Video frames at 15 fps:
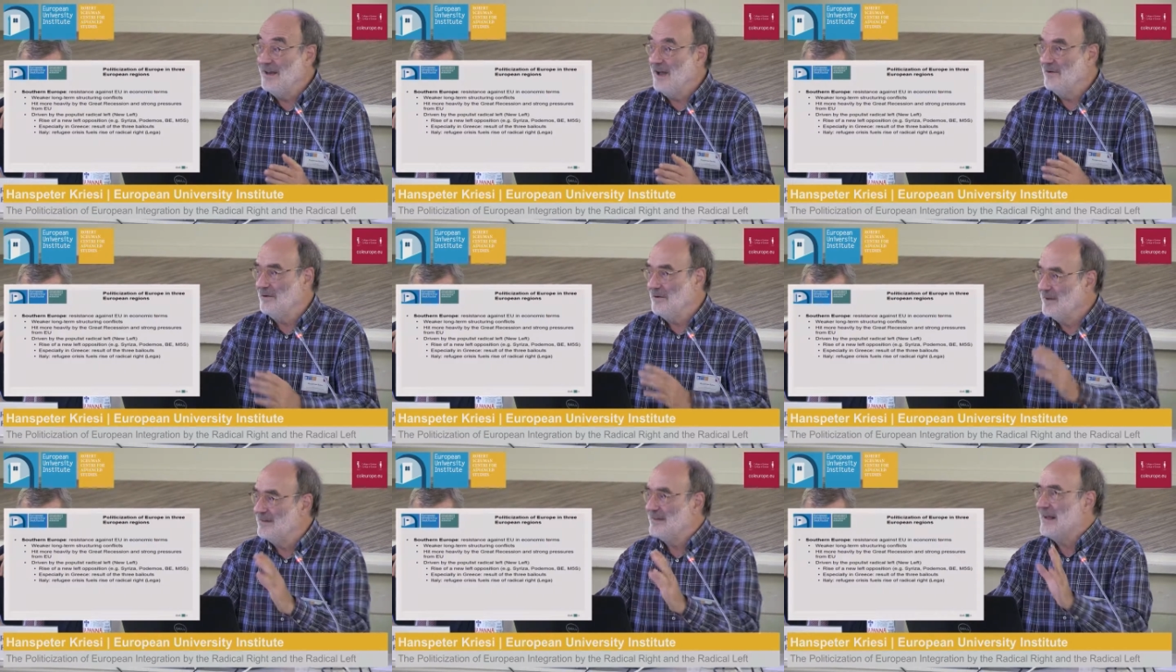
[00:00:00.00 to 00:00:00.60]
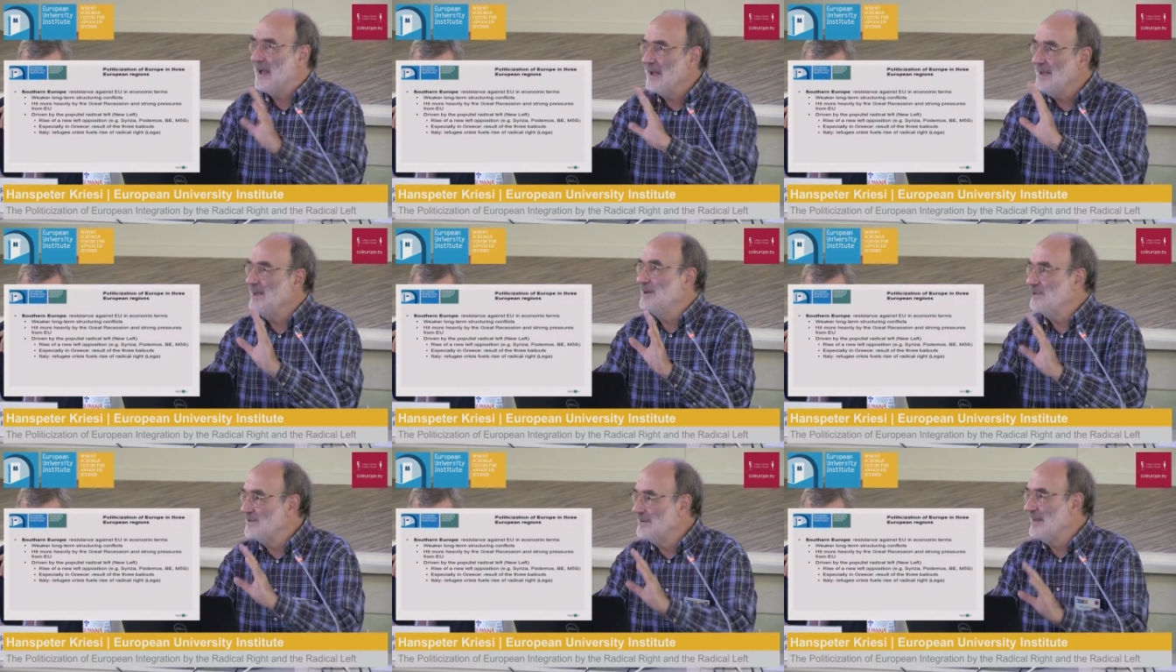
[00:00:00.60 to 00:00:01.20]
Now, it's highly
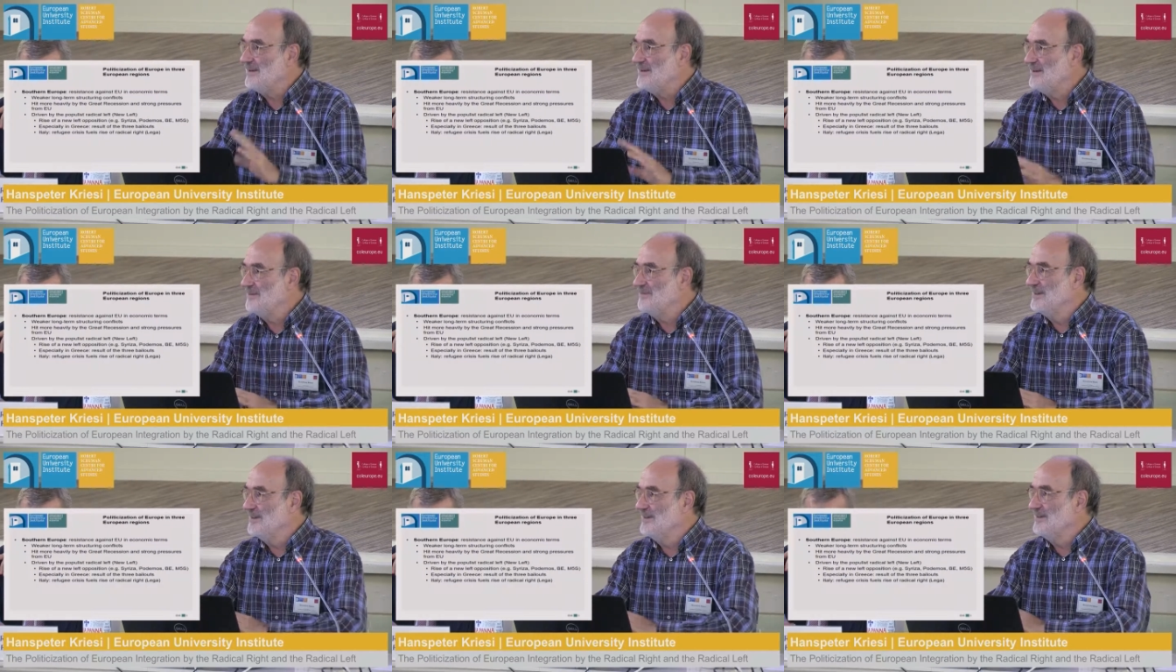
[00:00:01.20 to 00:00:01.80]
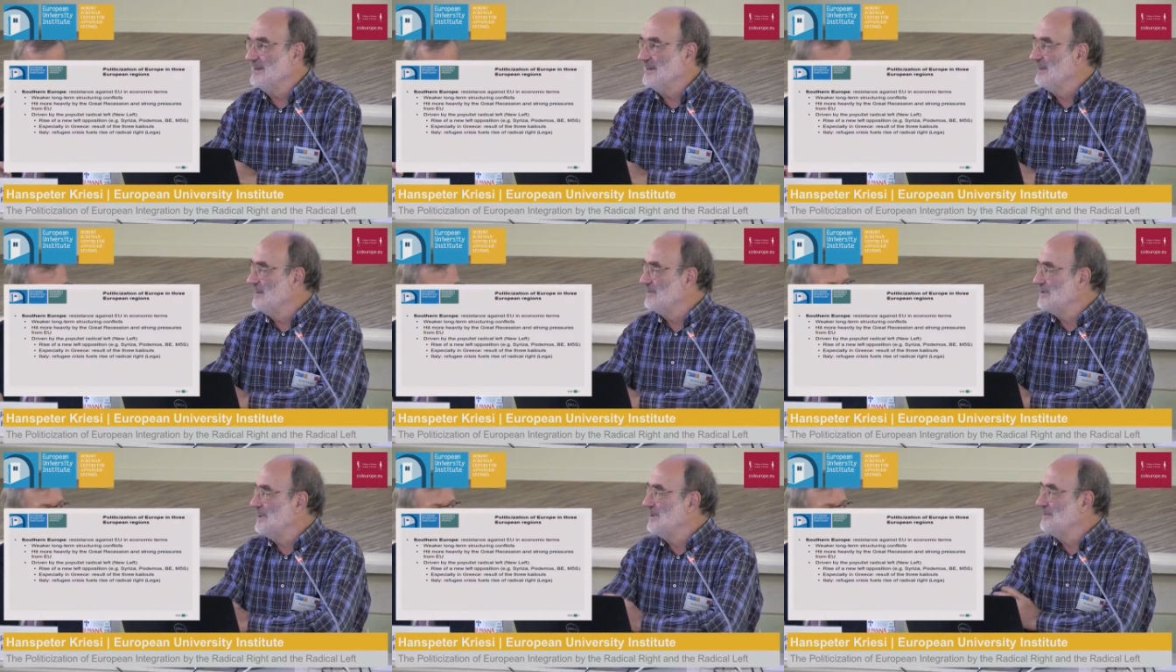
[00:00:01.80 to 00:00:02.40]
contested whether
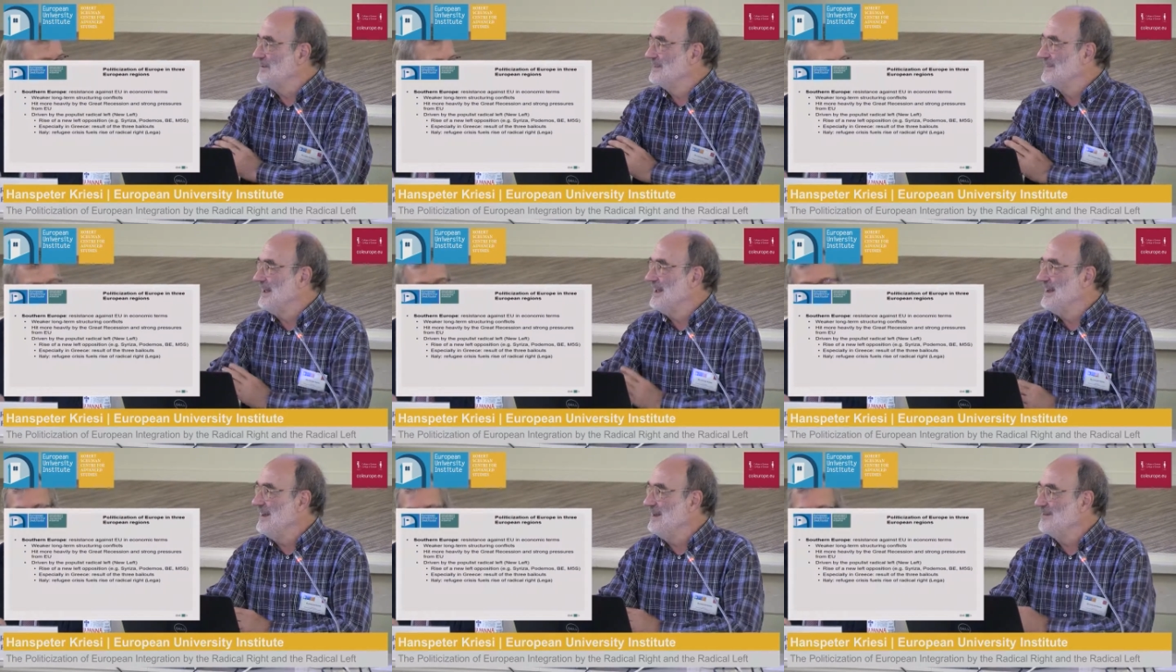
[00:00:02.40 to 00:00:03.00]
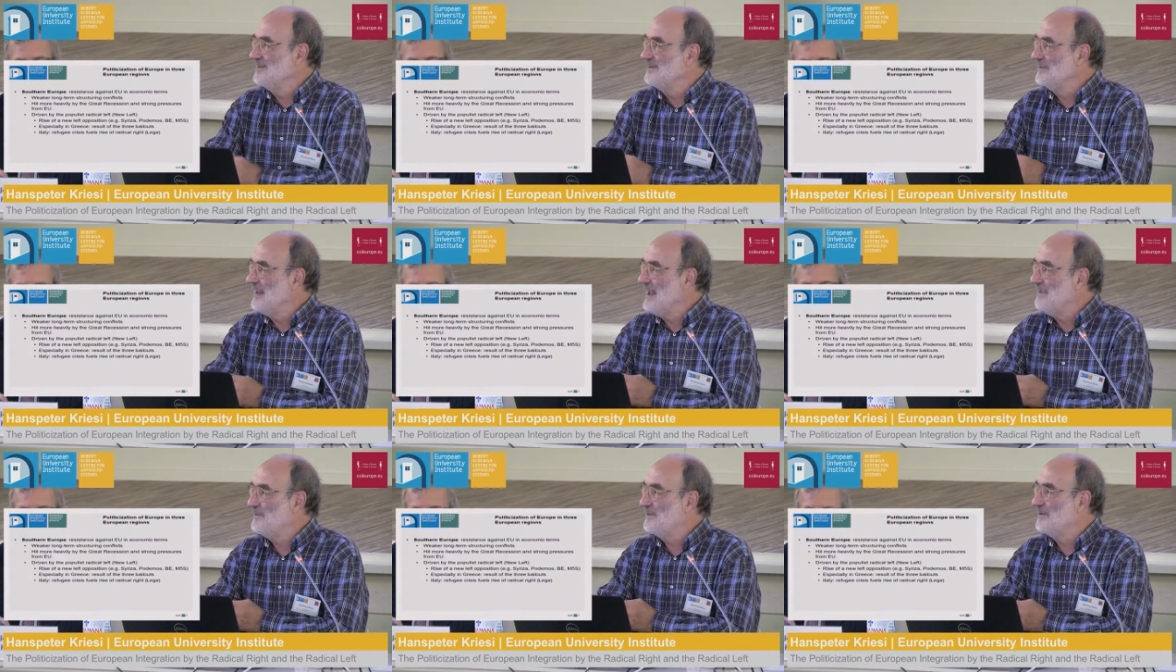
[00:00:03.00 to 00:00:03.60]
the Cinque Stelle is on the
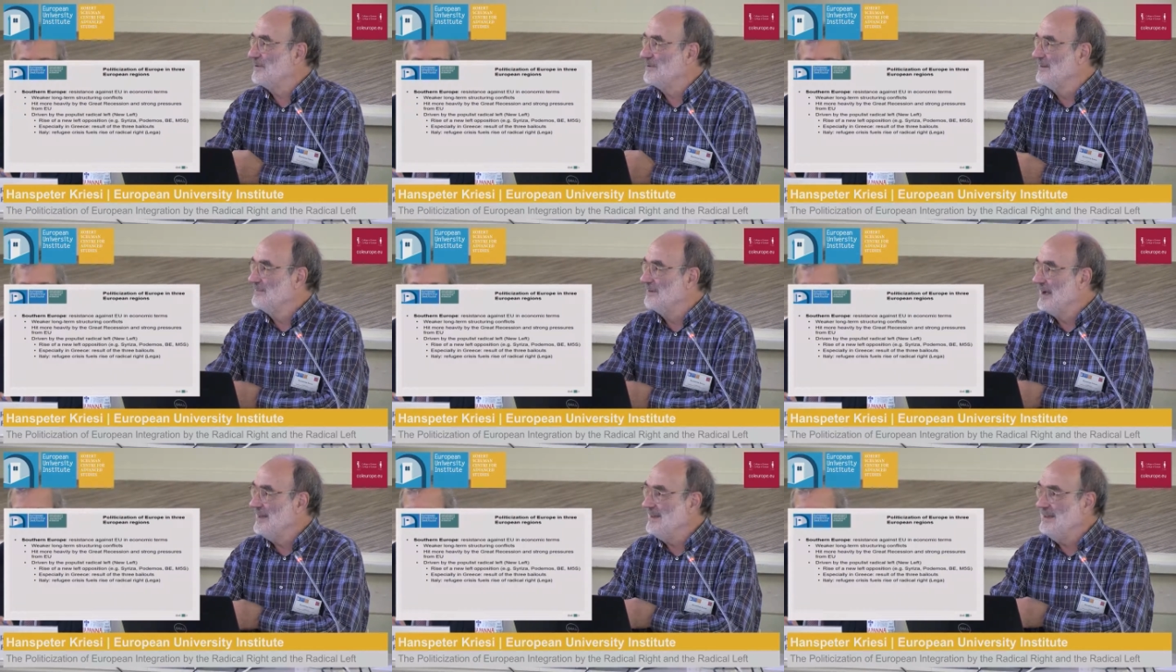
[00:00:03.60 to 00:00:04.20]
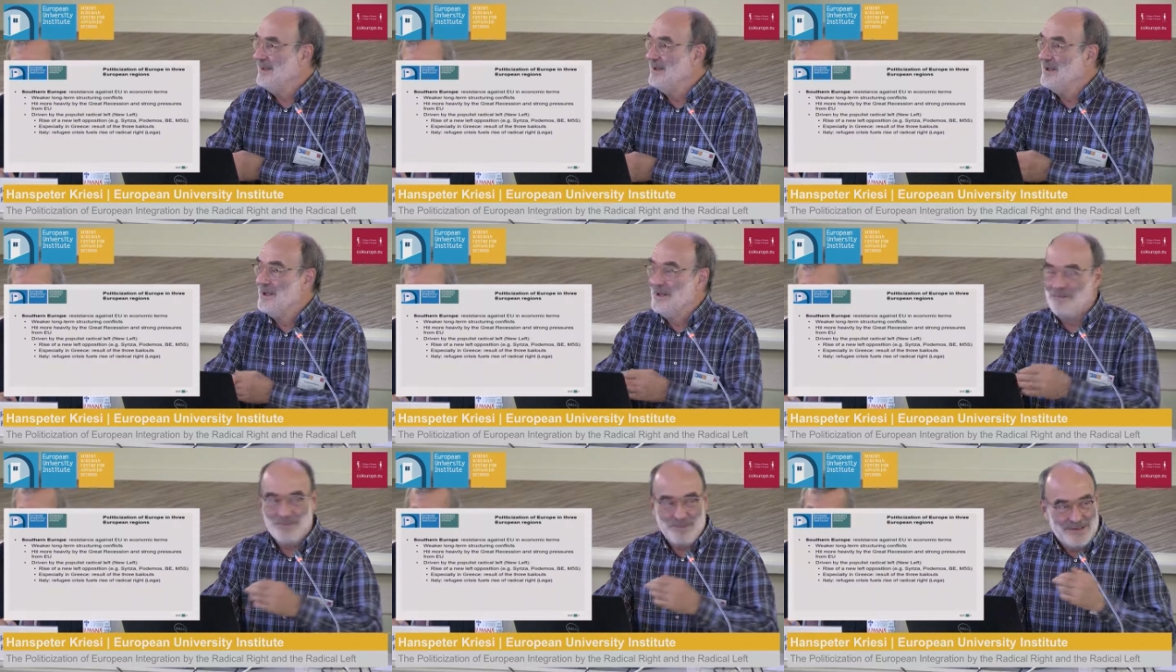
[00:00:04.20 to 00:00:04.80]
left or the right,
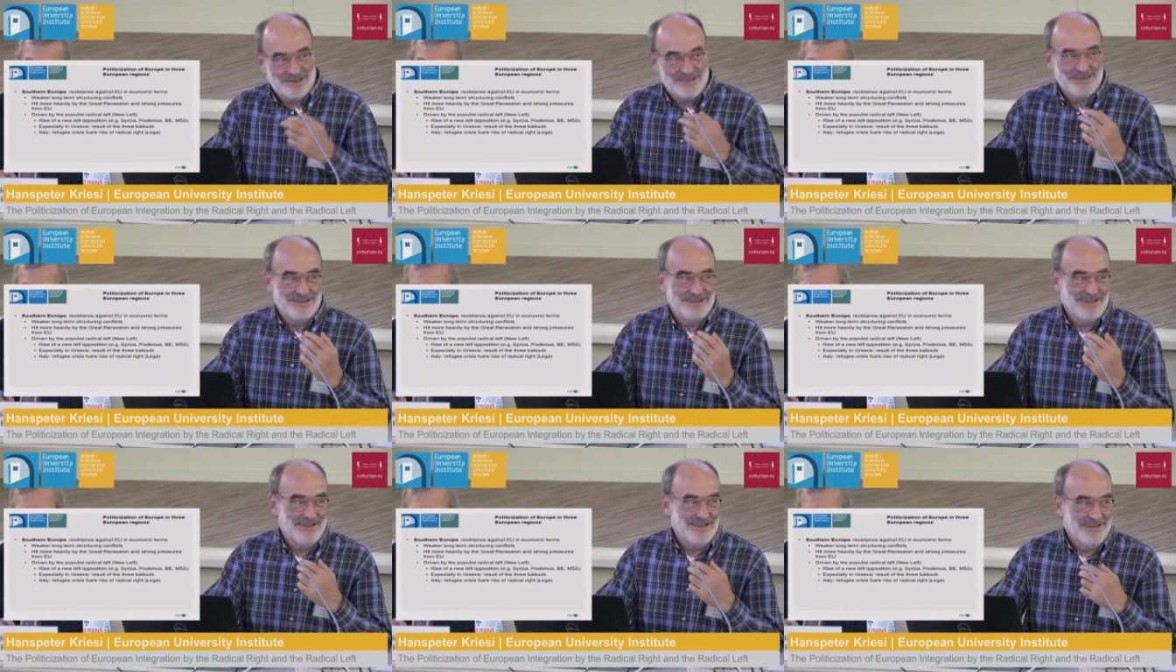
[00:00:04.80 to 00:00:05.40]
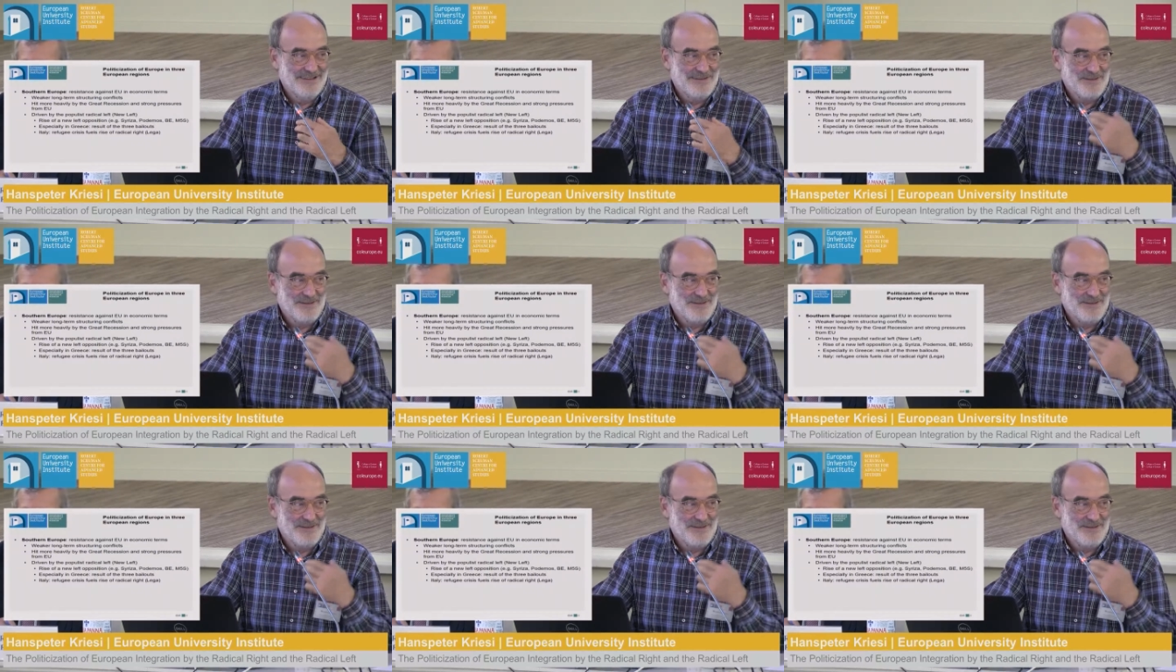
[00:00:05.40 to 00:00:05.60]
but uh,